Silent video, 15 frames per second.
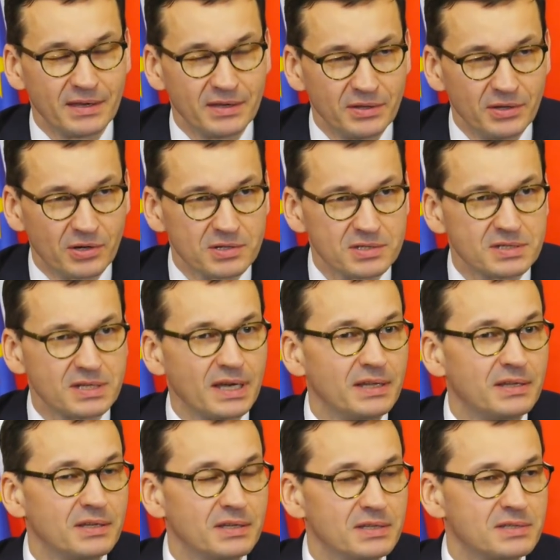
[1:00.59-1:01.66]
your
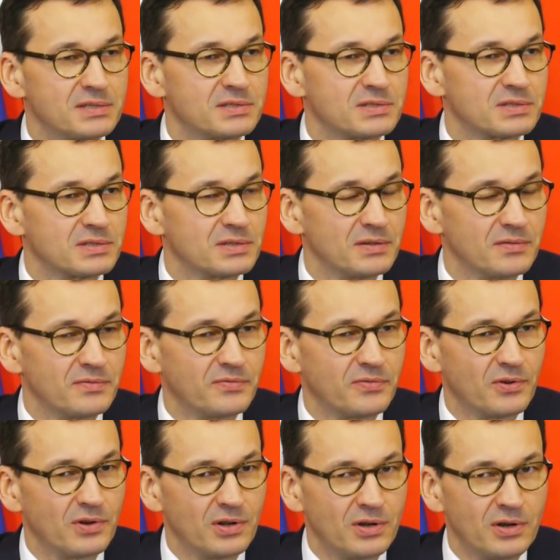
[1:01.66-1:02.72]
state is
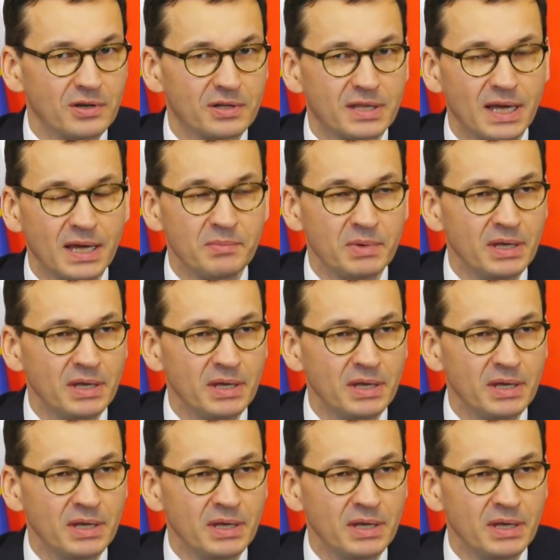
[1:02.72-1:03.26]
for a long time